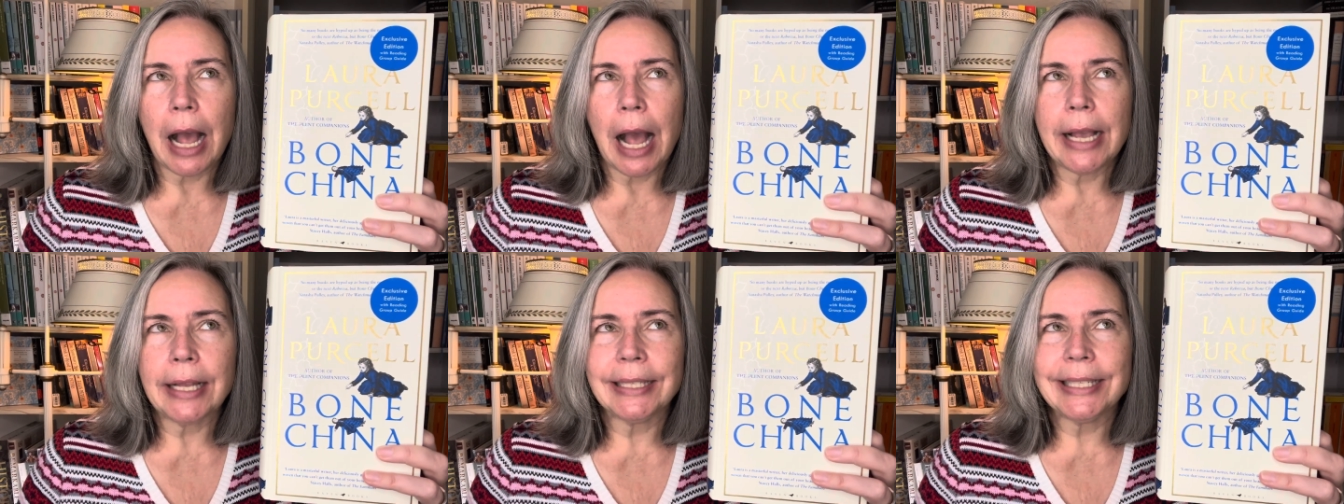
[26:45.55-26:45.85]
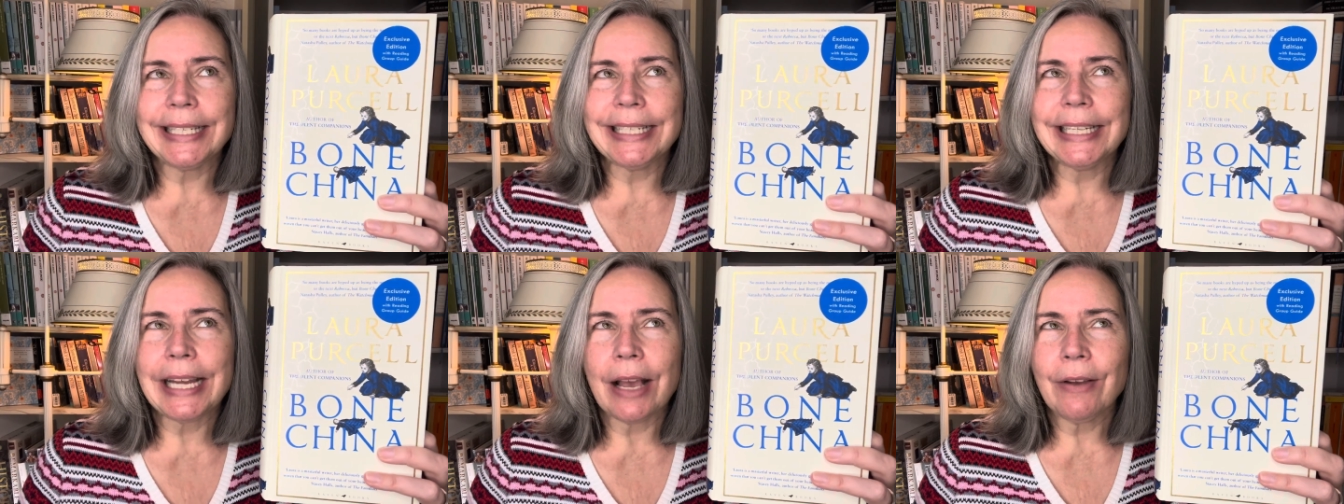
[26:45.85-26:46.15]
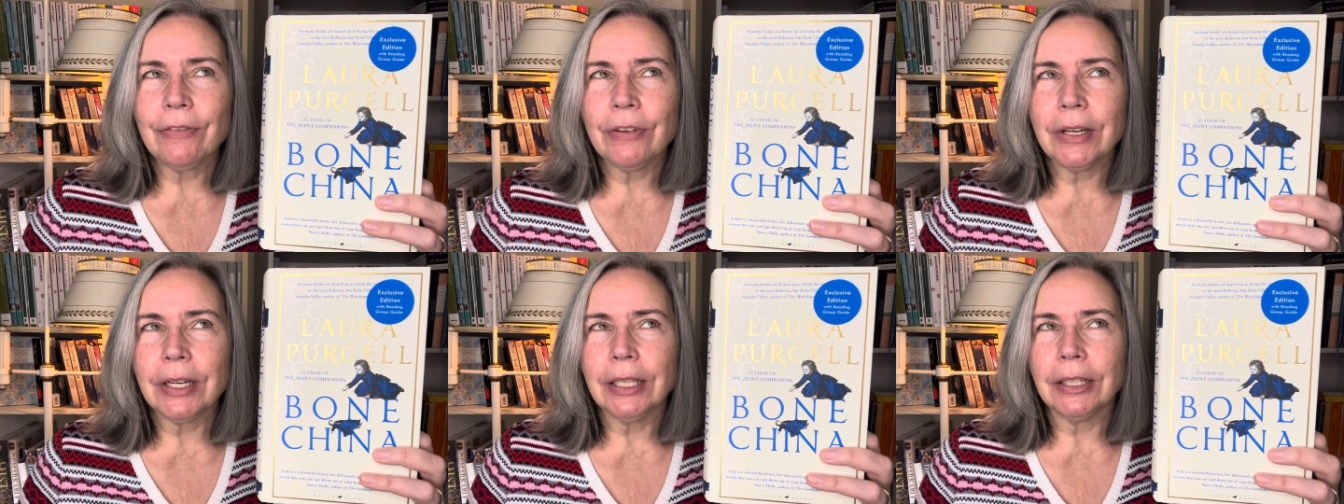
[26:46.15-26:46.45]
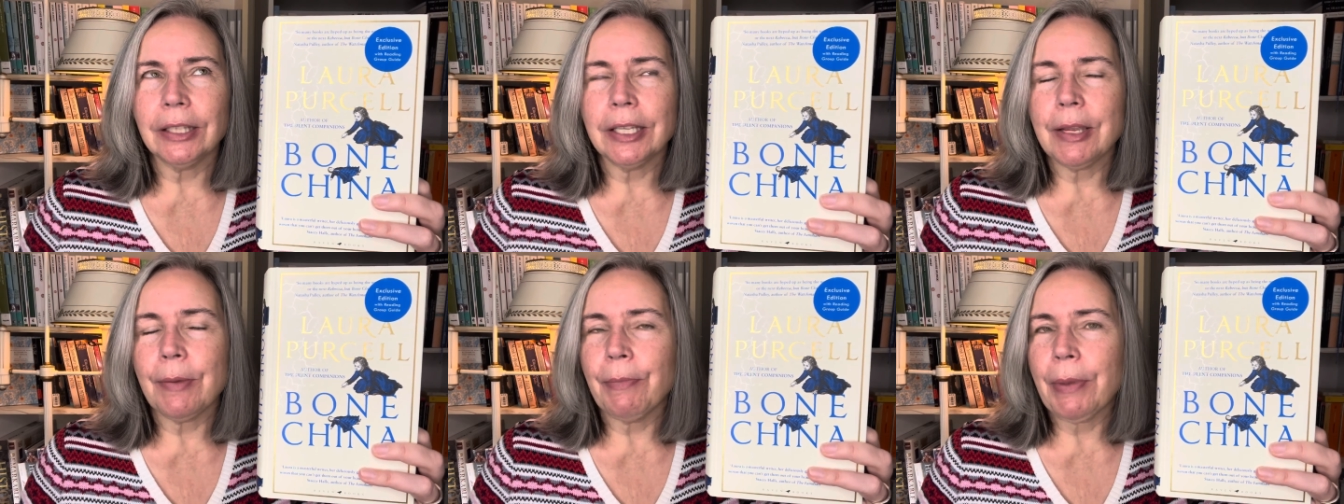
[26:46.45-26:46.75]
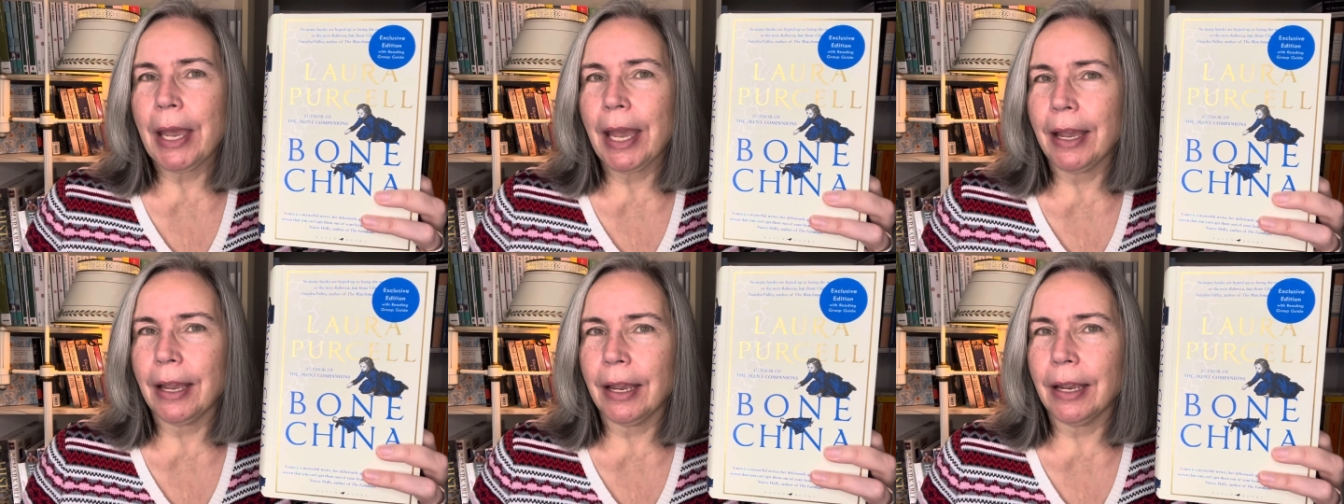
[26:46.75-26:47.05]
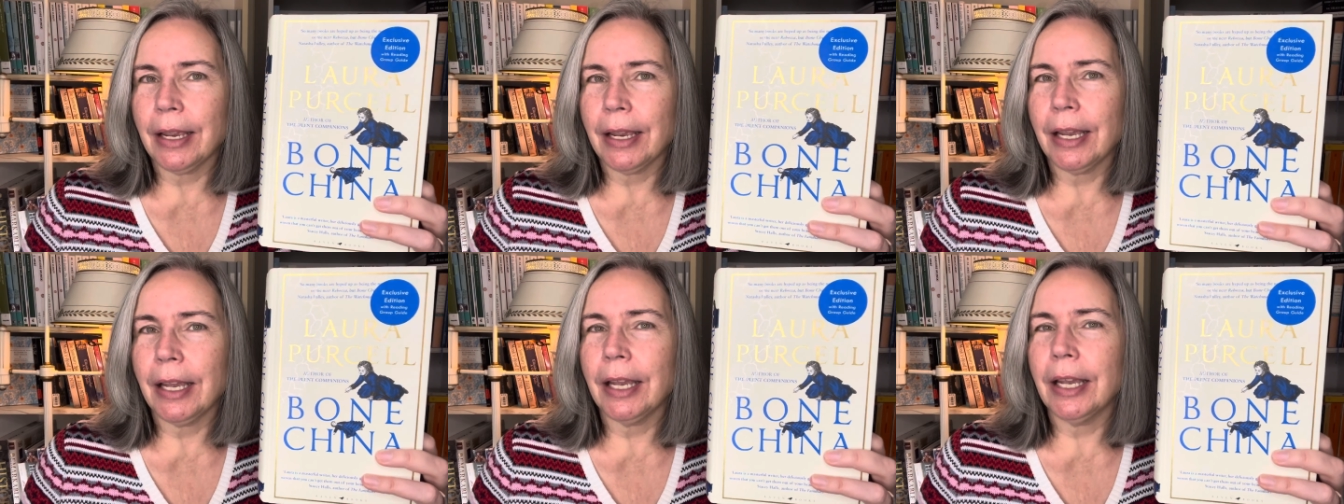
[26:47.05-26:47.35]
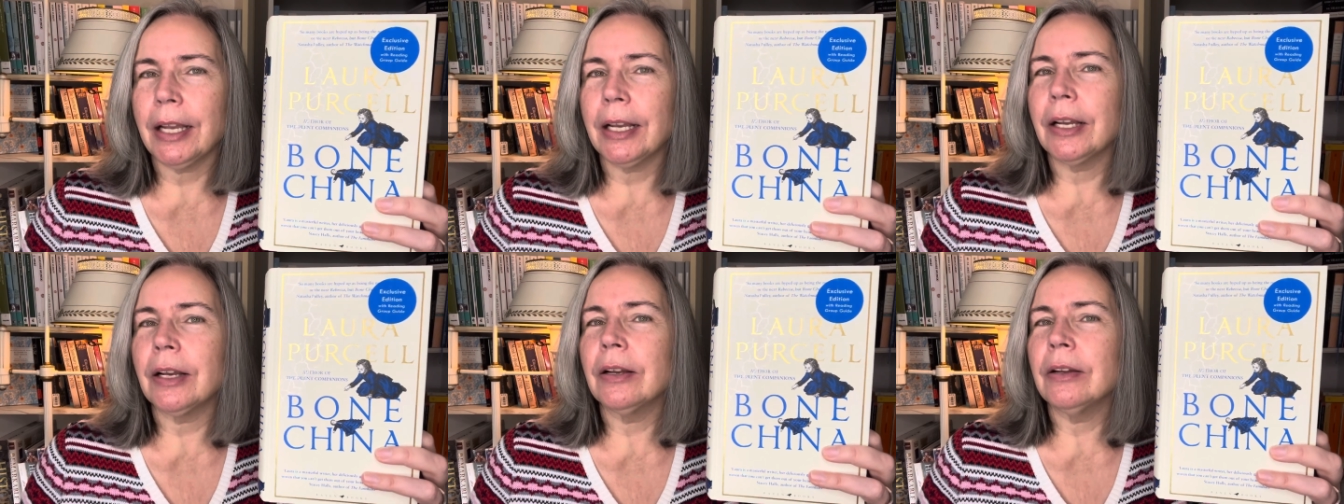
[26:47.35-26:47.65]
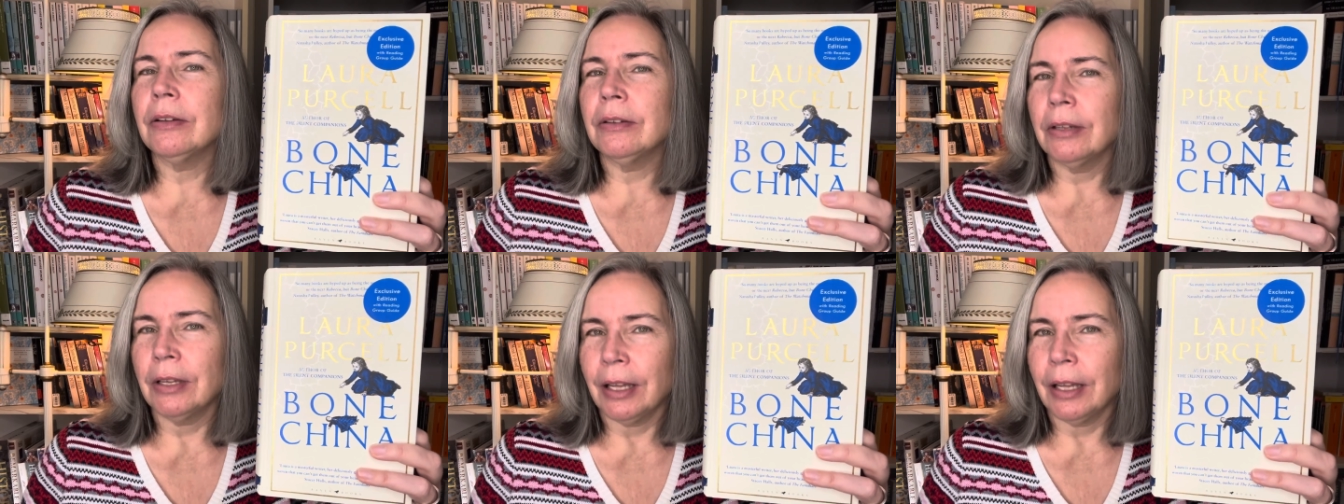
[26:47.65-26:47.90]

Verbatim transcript: it's definitely paying